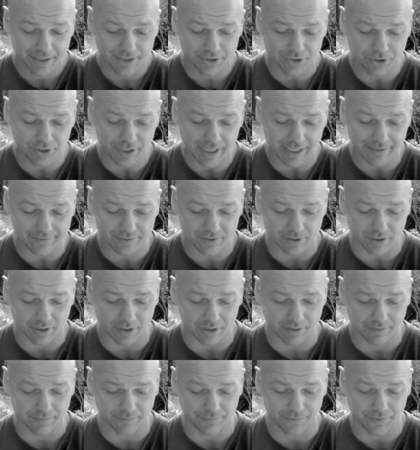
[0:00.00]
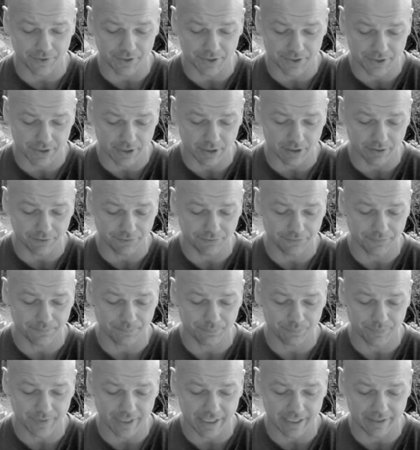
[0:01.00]
Do you have time for yourself
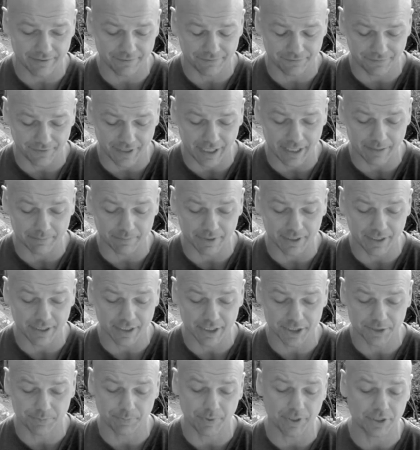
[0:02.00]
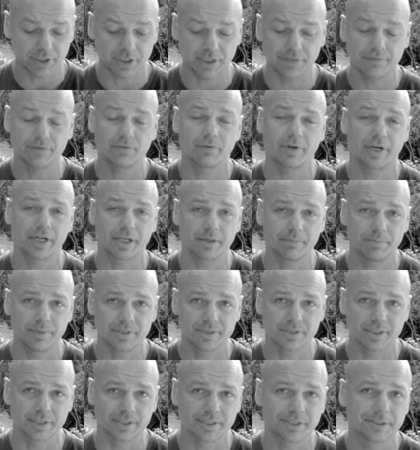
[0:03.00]
and family, especially if you're running a
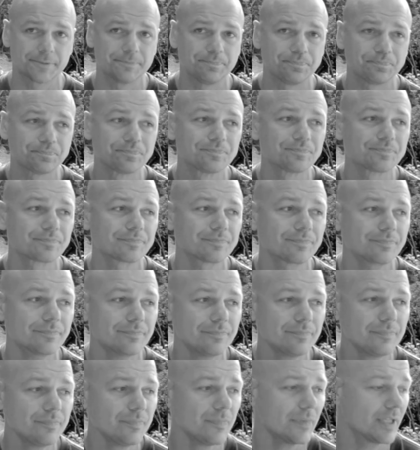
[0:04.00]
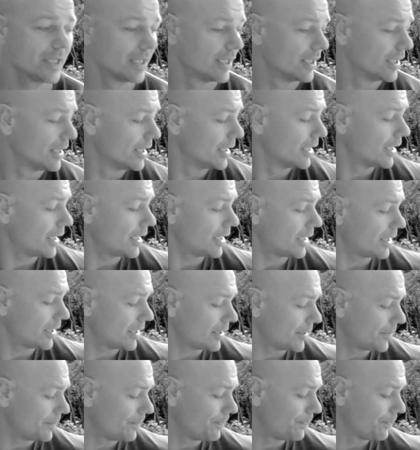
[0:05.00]
business?
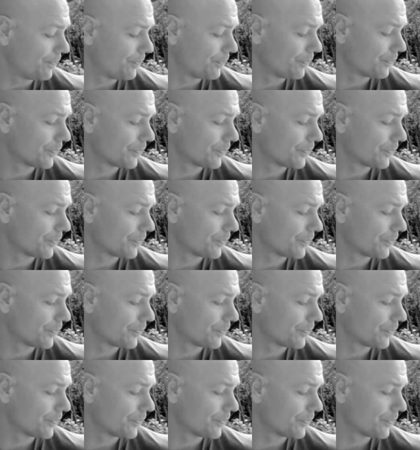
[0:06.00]
Um,